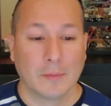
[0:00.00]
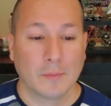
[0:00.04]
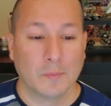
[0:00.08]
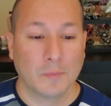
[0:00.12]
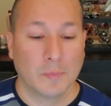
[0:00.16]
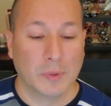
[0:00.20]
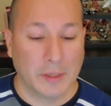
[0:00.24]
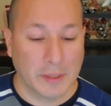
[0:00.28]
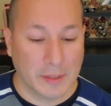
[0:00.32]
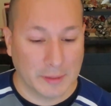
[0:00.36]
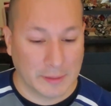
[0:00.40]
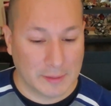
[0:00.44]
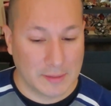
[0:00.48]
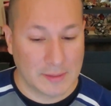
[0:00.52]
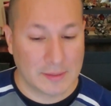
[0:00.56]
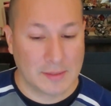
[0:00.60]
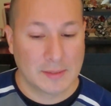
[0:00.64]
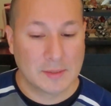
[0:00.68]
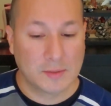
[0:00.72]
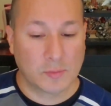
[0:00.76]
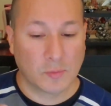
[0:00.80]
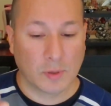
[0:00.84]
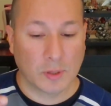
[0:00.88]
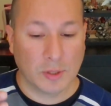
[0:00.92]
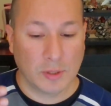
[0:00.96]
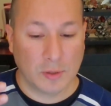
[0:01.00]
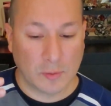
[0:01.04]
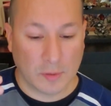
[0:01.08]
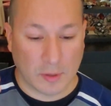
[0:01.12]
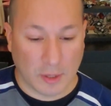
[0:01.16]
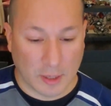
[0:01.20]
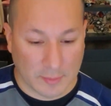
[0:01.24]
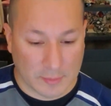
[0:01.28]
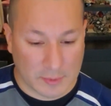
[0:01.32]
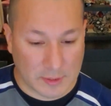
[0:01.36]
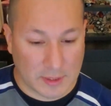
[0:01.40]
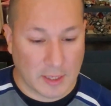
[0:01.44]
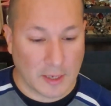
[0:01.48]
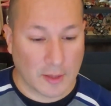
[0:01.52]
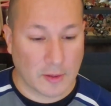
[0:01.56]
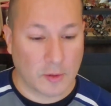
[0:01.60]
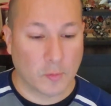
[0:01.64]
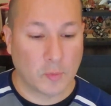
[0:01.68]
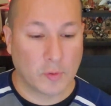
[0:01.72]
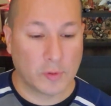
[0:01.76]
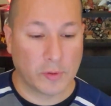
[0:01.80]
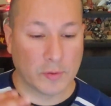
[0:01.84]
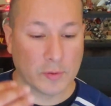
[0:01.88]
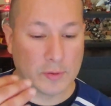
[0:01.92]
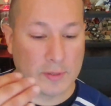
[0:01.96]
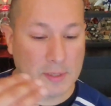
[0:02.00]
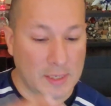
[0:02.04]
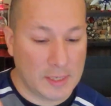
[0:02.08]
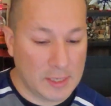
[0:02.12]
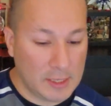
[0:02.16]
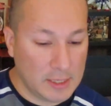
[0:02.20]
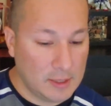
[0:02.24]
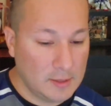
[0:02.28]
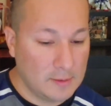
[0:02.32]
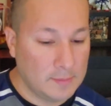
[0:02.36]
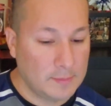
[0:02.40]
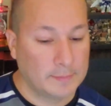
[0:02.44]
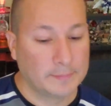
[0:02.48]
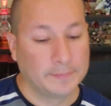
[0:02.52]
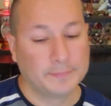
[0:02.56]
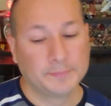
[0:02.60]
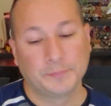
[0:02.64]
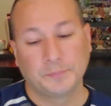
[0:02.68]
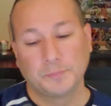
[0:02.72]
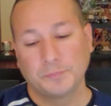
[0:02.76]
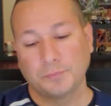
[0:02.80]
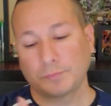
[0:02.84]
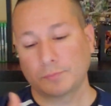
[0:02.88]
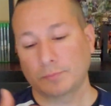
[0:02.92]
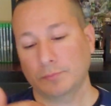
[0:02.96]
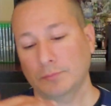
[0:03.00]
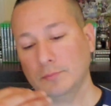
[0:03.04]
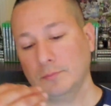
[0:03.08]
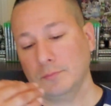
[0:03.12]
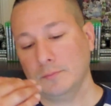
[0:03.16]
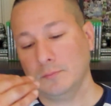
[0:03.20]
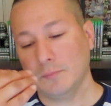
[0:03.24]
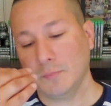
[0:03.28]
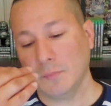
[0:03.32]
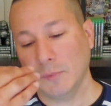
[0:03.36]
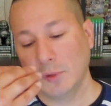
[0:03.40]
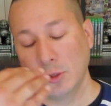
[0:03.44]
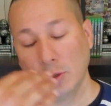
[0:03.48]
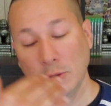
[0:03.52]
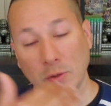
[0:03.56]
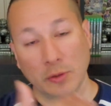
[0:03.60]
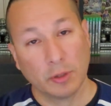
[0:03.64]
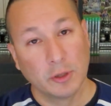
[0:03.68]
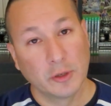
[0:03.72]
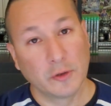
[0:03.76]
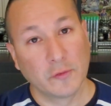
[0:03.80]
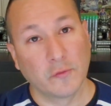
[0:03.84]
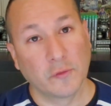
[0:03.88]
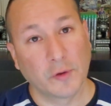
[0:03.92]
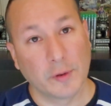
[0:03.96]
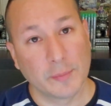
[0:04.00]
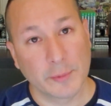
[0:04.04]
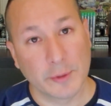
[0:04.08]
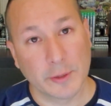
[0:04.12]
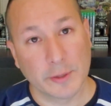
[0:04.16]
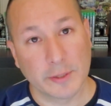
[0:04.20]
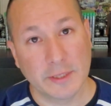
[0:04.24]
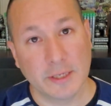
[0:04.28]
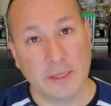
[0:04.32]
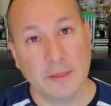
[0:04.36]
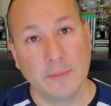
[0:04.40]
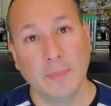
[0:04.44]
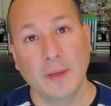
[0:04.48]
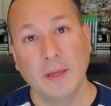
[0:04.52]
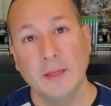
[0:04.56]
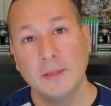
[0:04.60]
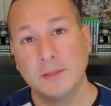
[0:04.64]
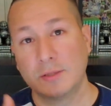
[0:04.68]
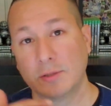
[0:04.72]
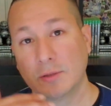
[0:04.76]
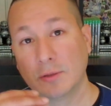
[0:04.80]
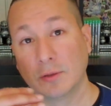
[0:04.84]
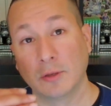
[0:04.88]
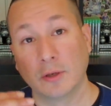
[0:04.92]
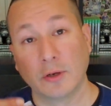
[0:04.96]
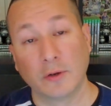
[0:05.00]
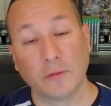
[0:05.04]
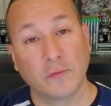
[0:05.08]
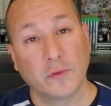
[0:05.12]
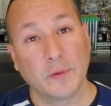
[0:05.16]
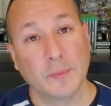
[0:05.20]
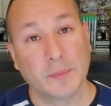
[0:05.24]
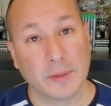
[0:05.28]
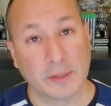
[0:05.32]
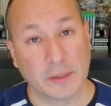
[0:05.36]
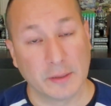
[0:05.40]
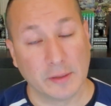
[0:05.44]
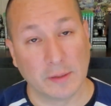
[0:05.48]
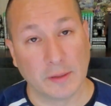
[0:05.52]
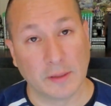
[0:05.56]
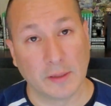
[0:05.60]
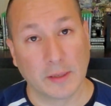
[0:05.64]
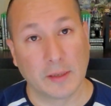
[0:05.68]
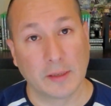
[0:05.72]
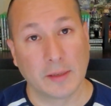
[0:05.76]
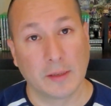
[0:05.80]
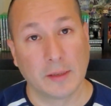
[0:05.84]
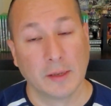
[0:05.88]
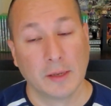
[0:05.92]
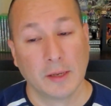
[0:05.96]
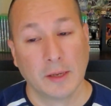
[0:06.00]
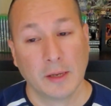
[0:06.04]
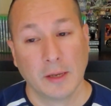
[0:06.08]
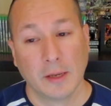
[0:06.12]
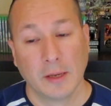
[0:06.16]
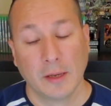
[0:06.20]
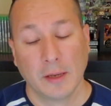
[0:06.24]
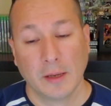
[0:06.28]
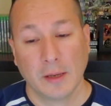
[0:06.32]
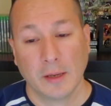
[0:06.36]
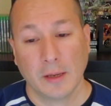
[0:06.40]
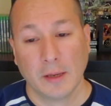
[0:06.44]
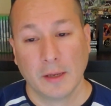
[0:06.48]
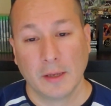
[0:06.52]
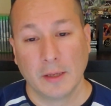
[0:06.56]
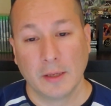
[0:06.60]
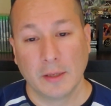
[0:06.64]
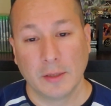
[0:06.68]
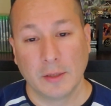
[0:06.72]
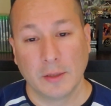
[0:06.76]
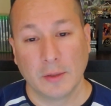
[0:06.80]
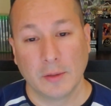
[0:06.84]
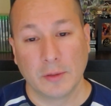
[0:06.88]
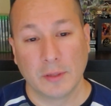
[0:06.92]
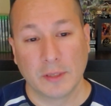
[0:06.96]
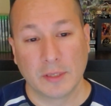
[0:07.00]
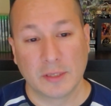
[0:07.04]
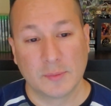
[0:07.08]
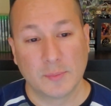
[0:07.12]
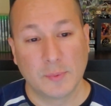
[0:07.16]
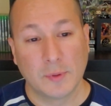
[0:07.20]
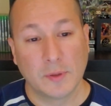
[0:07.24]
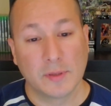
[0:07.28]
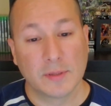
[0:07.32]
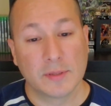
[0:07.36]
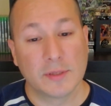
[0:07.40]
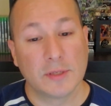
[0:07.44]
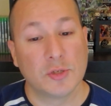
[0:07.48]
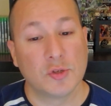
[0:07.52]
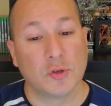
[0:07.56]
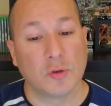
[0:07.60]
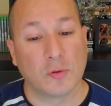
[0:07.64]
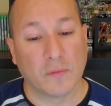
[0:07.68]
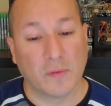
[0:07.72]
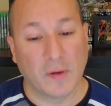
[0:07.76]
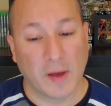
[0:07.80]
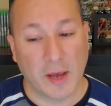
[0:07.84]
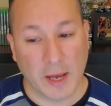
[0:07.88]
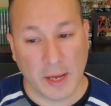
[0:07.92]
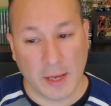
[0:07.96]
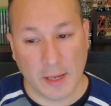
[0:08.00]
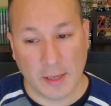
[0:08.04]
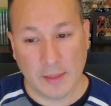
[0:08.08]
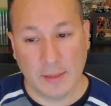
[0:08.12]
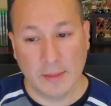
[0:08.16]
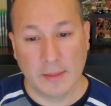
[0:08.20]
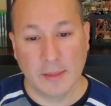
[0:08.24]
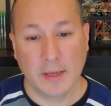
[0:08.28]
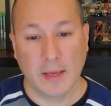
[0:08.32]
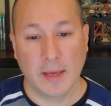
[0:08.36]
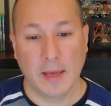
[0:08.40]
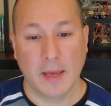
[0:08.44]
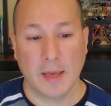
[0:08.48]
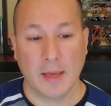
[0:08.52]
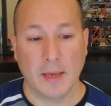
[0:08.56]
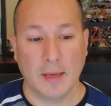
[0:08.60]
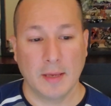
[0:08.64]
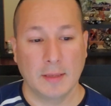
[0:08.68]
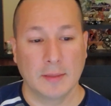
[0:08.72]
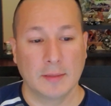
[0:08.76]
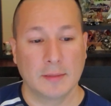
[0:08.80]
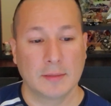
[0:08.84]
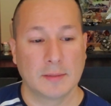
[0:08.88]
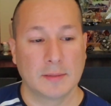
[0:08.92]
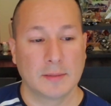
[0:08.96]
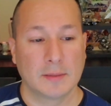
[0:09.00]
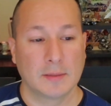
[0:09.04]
But this is where you come together with your team. You learn from your teammates, you learn from the experience that you've had, and